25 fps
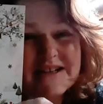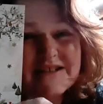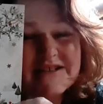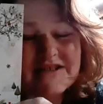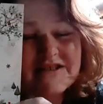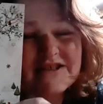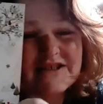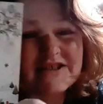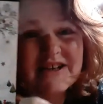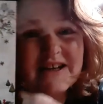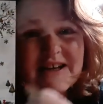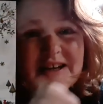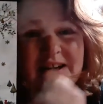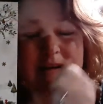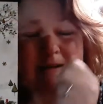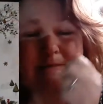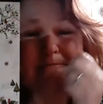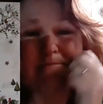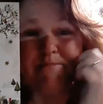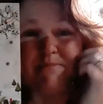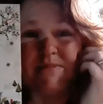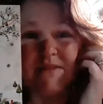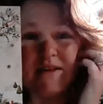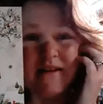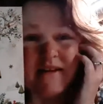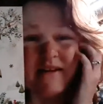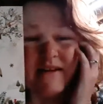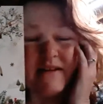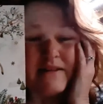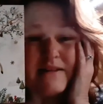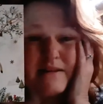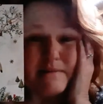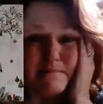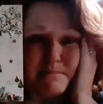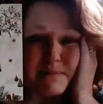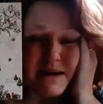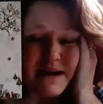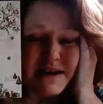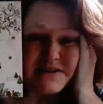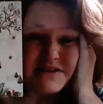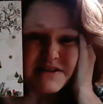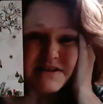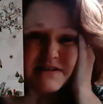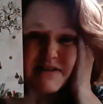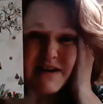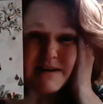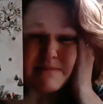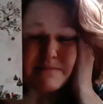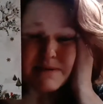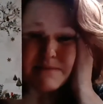to cheer the
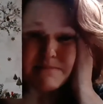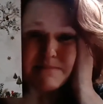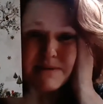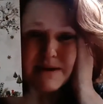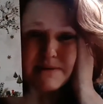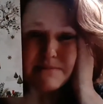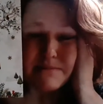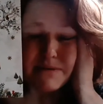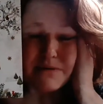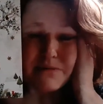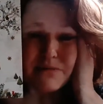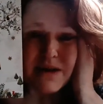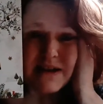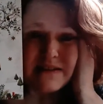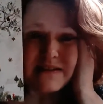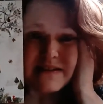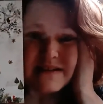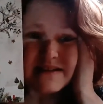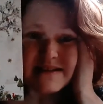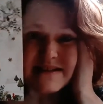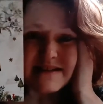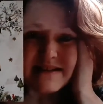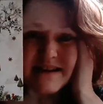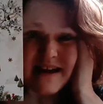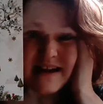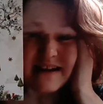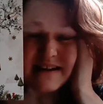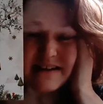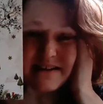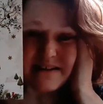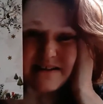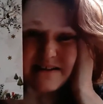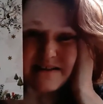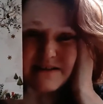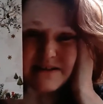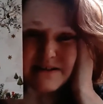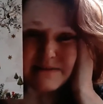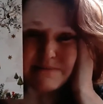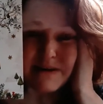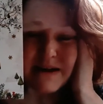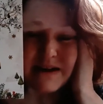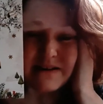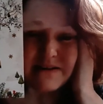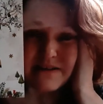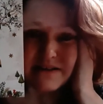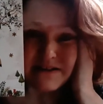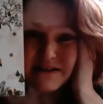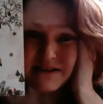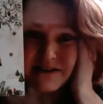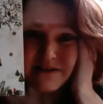badger up a bit. But when the stag heard about
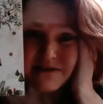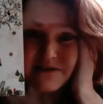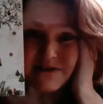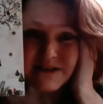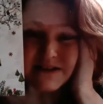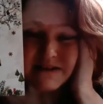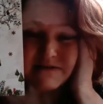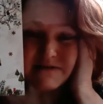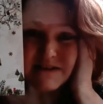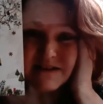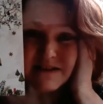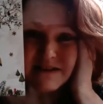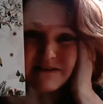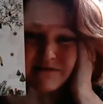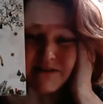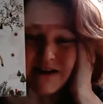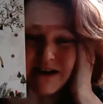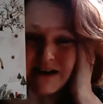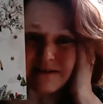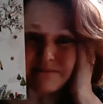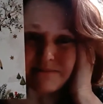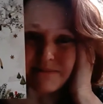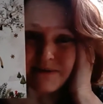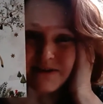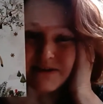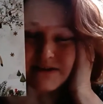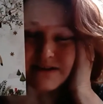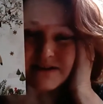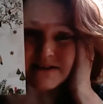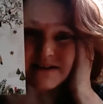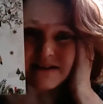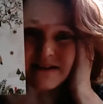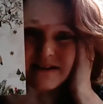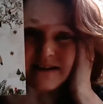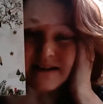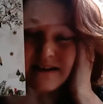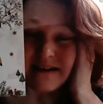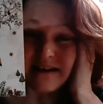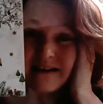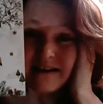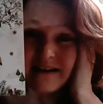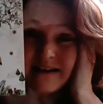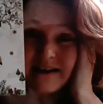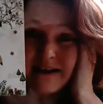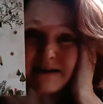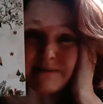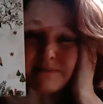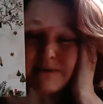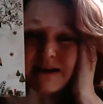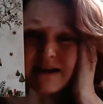the news of the developers,
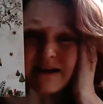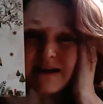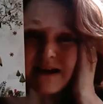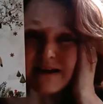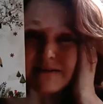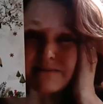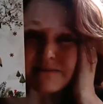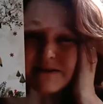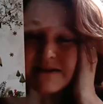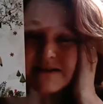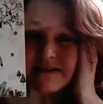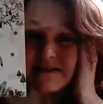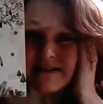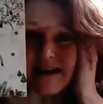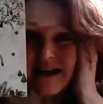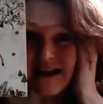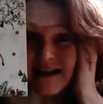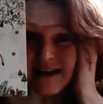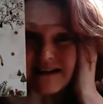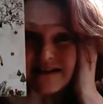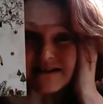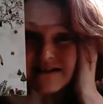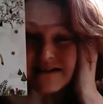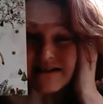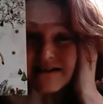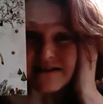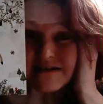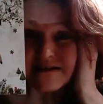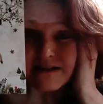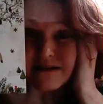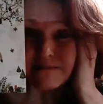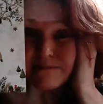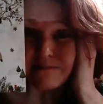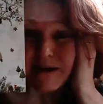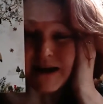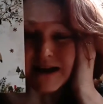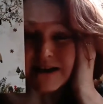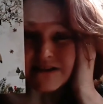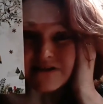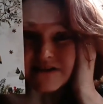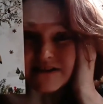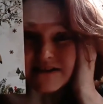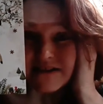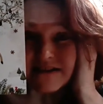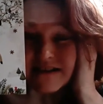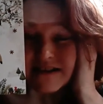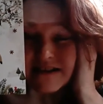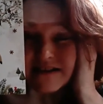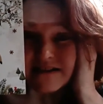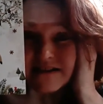he became as sad as the badger
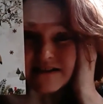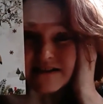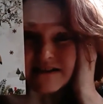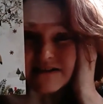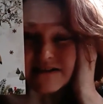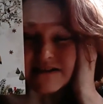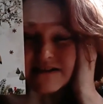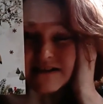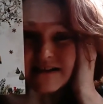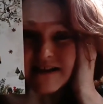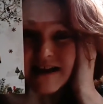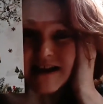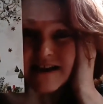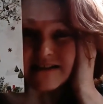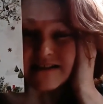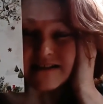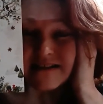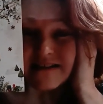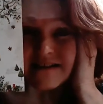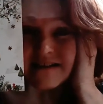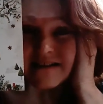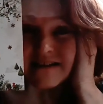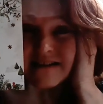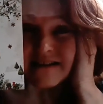did. And together